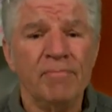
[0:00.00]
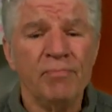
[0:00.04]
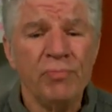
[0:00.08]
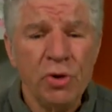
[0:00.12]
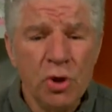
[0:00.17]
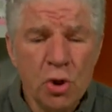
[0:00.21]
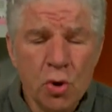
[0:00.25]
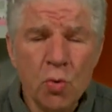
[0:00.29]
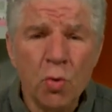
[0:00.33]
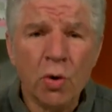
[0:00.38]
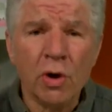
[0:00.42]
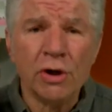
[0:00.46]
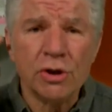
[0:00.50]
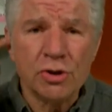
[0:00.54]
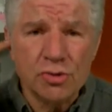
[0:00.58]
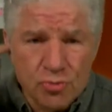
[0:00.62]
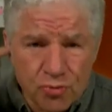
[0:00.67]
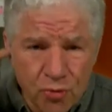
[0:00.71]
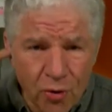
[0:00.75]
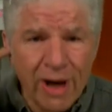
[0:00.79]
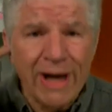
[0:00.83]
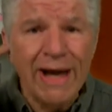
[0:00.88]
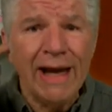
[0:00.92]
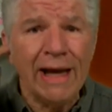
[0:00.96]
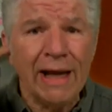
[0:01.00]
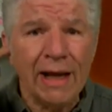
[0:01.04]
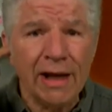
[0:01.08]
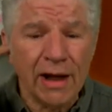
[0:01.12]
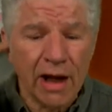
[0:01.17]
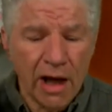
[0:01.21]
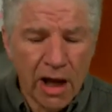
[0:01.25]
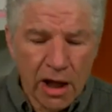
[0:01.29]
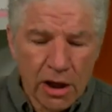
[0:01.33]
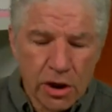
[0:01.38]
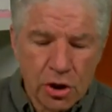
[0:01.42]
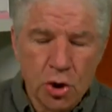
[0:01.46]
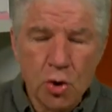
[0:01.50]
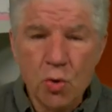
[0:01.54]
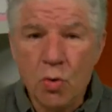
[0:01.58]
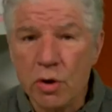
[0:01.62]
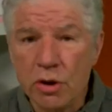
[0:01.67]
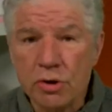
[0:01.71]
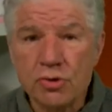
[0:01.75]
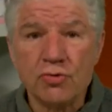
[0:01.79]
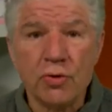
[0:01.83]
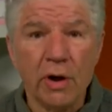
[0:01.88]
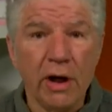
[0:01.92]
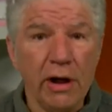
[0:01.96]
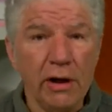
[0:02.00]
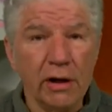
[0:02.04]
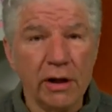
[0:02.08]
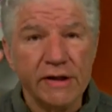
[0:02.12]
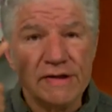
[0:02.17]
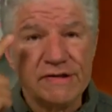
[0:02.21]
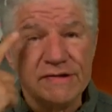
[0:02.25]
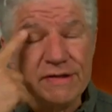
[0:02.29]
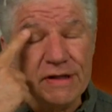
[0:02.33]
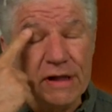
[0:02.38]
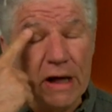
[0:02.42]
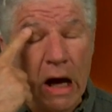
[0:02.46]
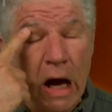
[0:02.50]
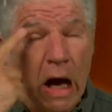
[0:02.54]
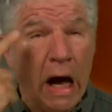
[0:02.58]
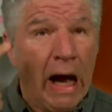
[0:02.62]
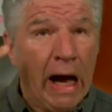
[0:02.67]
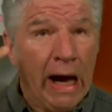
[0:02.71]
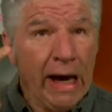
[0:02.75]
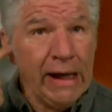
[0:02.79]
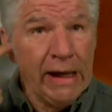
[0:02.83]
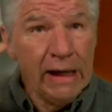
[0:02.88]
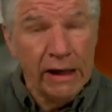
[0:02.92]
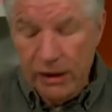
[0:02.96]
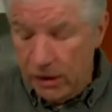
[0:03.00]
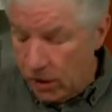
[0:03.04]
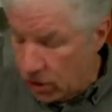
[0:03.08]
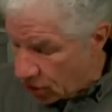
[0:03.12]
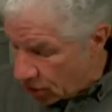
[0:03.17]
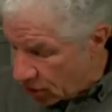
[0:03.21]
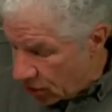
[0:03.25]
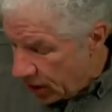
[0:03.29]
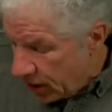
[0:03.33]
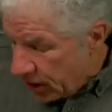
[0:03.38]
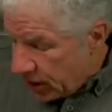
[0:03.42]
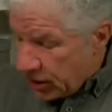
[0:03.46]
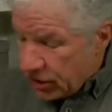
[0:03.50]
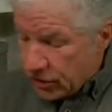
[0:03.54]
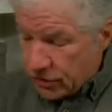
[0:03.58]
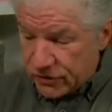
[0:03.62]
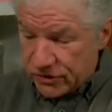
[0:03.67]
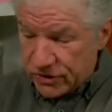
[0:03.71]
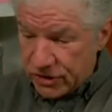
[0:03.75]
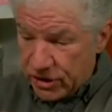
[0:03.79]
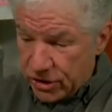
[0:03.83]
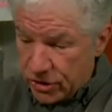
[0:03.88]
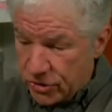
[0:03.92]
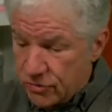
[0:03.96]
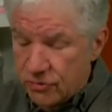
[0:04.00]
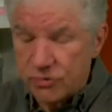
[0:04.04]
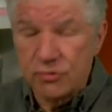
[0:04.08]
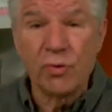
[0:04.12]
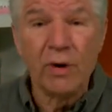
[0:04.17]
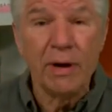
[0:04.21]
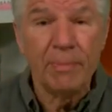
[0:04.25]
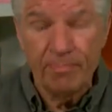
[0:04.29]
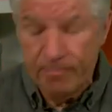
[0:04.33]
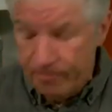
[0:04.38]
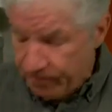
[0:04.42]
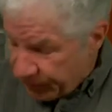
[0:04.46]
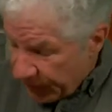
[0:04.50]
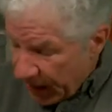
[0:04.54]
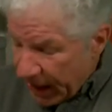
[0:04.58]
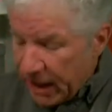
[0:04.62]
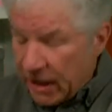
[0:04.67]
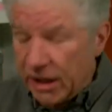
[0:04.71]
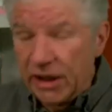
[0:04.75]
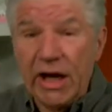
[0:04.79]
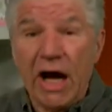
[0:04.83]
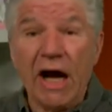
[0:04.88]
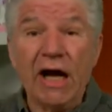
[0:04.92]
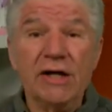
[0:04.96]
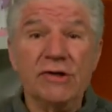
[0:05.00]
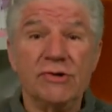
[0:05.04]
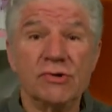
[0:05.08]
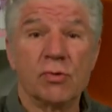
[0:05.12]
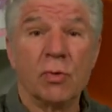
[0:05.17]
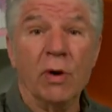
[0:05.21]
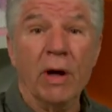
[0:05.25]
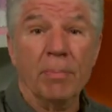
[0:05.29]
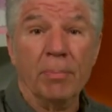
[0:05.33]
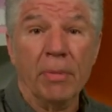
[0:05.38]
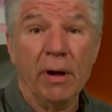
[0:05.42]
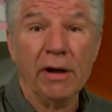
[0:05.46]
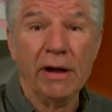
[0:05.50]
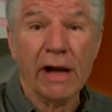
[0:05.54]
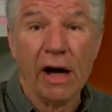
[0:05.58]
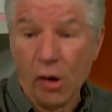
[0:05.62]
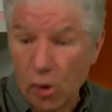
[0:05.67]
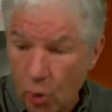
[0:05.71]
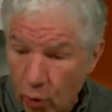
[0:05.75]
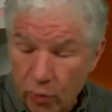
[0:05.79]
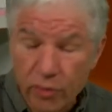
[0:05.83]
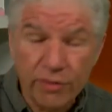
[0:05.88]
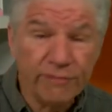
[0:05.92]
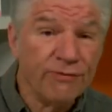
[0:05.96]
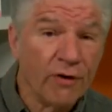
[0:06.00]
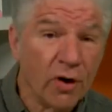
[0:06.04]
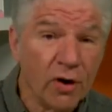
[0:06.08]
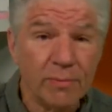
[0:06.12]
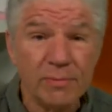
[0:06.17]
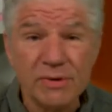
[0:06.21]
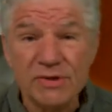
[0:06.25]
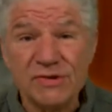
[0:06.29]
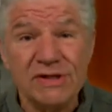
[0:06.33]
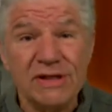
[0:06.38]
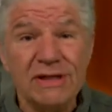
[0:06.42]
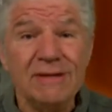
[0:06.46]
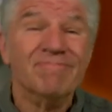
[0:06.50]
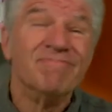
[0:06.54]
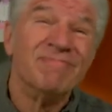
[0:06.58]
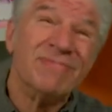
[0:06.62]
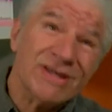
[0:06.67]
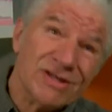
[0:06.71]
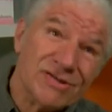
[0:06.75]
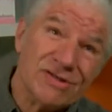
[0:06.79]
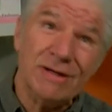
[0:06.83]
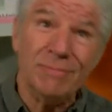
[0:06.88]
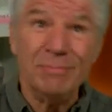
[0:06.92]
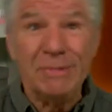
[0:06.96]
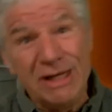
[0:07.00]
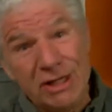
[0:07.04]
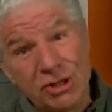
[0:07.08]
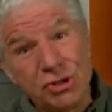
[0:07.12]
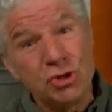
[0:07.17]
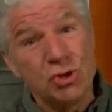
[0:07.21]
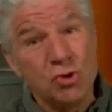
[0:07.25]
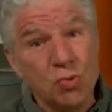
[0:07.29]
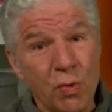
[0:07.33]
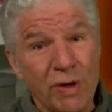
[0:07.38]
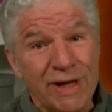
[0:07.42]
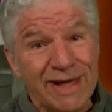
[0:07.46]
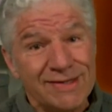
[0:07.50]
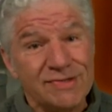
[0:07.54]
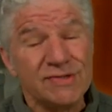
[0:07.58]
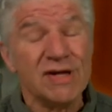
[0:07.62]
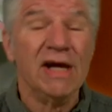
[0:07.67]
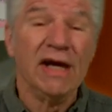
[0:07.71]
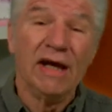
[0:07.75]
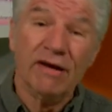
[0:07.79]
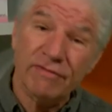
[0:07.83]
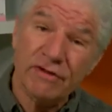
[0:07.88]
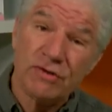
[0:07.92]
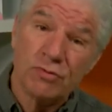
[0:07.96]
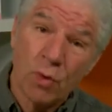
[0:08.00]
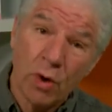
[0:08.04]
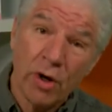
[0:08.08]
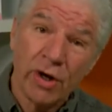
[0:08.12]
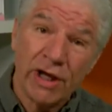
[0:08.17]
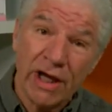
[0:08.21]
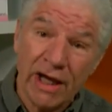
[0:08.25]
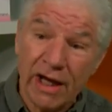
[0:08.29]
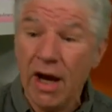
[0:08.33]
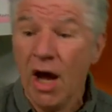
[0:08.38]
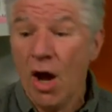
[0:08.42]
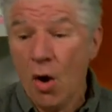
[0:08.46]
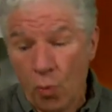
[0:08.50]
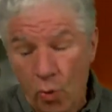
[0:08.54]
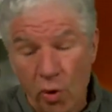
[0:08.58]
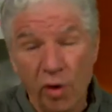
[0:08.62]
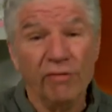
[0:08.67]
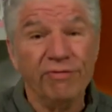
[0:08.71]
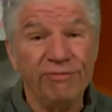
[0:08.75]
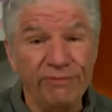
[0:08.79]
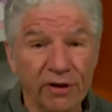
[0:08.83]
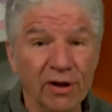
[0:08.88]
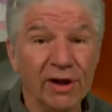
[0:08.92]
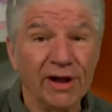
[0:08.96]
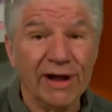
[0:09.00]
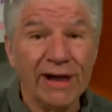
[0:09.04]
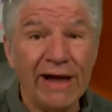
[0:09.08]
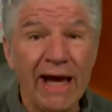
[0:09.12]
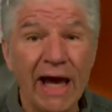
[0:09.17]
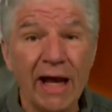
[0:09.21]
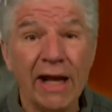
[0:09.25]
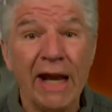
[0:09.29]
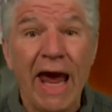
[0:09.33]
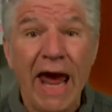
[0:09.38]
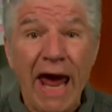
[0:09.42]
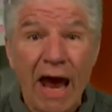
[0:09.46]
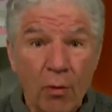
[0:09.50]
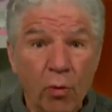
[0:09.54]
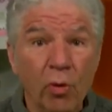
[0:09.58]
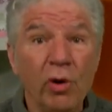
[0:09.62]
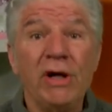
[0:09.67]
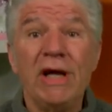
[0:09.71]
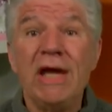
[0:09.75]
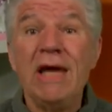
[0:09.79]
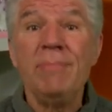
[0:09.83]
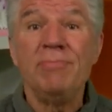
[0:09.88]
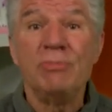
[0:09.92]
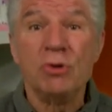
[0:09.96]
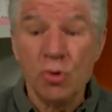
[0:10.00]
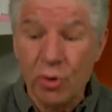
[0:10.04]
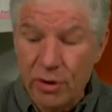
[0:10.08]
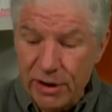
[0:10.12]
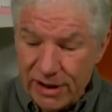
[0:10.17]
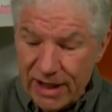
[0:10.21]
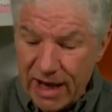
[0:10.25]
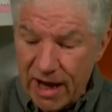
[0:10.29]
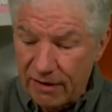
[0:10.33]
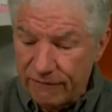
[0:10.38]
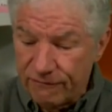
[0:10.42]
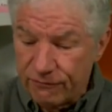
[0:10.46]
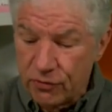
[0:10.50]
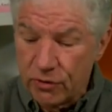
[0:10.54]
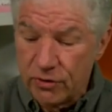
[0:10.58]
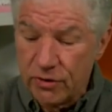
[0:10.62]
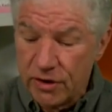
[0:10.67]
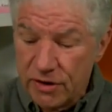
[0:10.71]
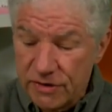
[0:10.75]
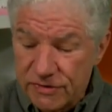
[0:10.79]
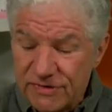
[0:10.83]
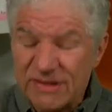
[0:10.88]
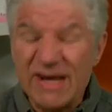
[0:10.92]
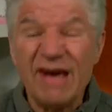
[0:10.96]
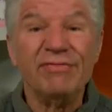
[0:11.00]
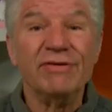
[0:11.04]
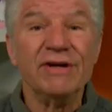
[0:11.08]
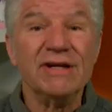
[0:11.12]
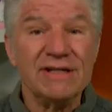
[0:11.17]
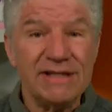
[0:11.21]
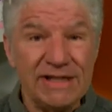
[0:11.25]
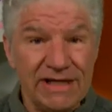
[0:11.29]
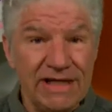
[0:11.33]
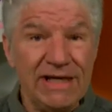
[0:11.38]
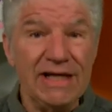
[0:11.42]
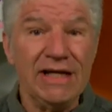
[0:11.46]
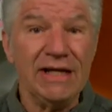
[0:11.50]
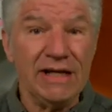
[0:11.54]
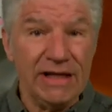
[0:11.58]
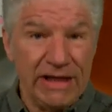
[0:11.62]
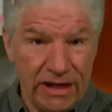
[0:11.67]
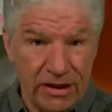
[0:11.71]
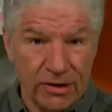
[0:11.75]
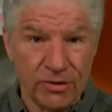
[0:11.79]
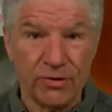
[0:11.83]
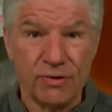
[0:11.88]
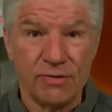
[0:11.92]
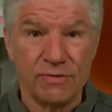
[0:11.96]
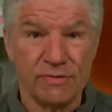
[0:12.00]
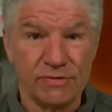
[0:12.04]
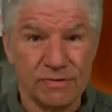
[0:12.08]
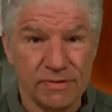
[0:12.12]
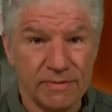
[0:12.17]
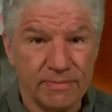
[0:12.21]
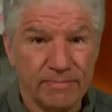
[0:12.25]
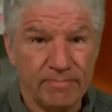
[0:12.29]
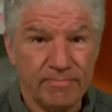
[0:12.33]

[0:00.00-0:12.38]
You weren't trained. You were trained, let's see, eye and ear. Here's an ear script and an eye script. Now go to the pharmacy, see me in two weeks. If it's working, we'll fill it again, and we'll keep doing that for 17 years.